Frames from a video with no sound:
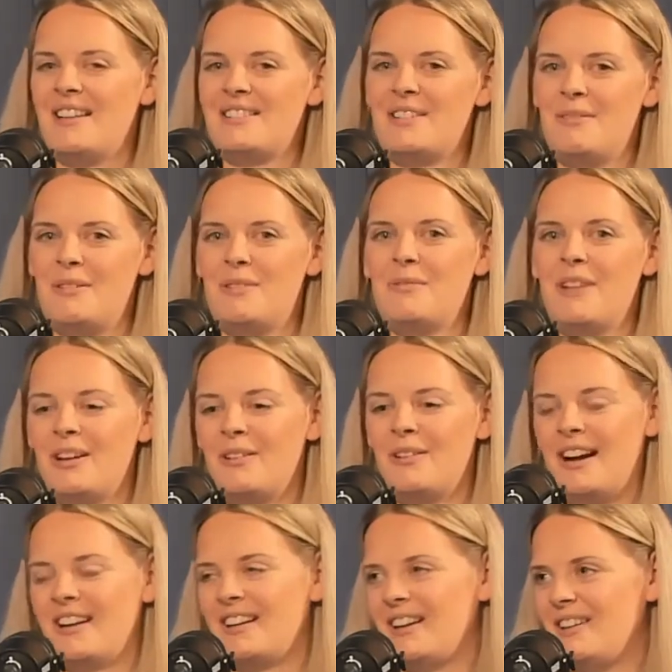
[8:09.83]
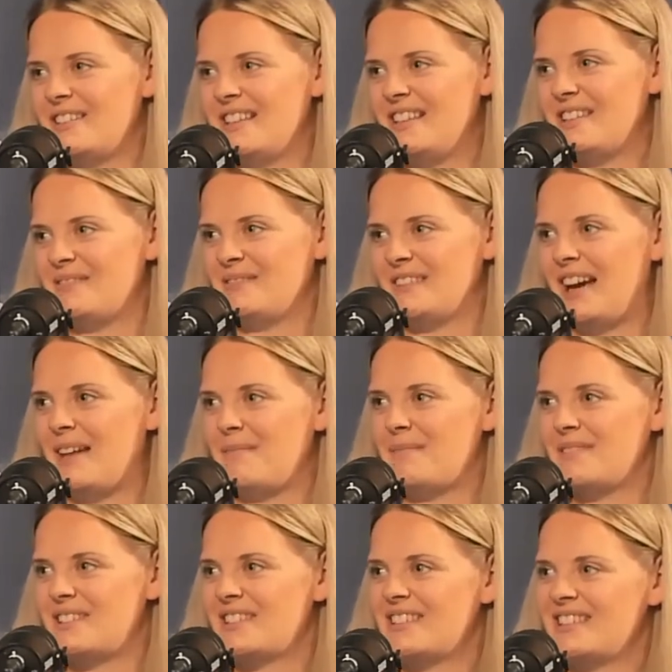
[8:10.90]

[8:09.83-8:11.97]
So we'd work quite closely sometimes.